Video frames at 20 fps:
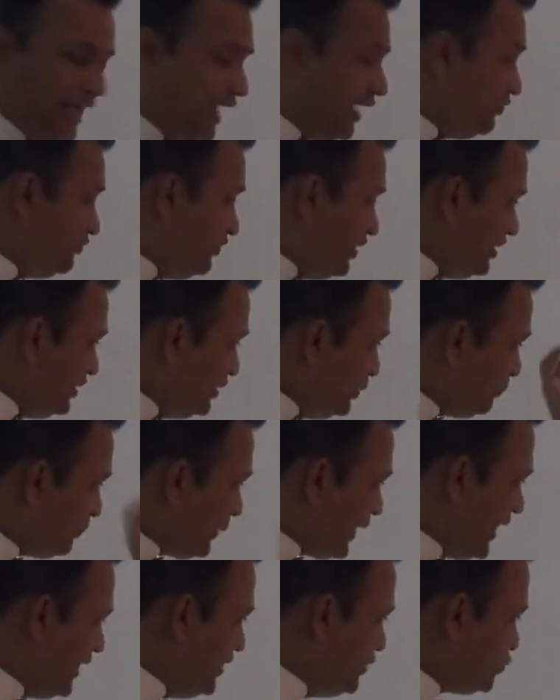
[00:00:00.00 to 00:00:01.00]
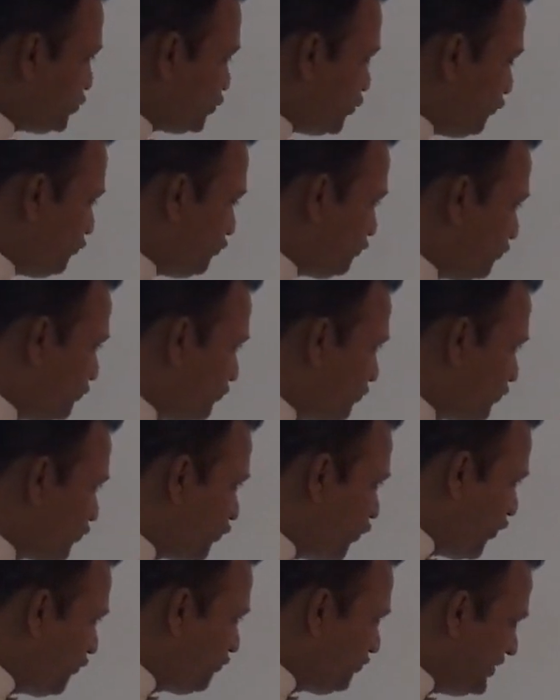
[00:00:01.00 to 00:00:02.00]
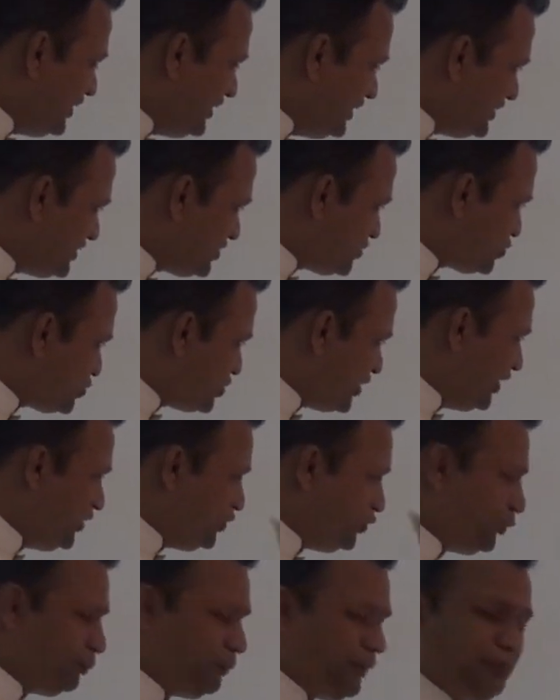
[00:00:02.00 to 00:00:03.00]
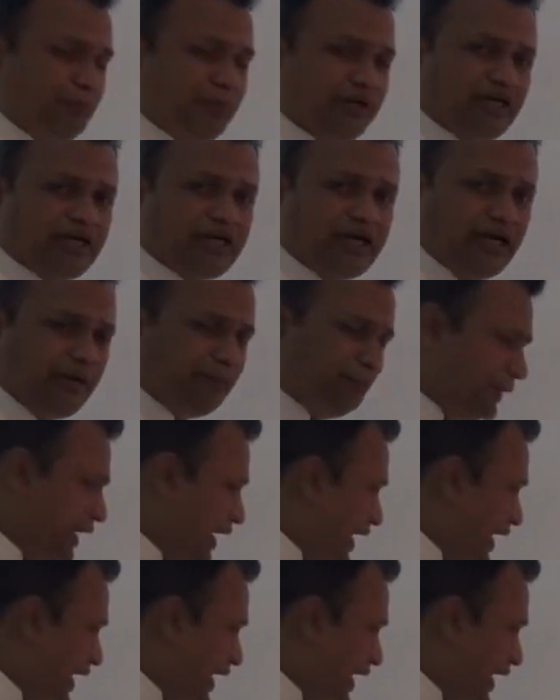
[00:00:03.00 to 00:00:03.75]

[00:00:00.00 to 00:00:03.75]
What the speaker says: When the price of coffee is 10 rupee per cup,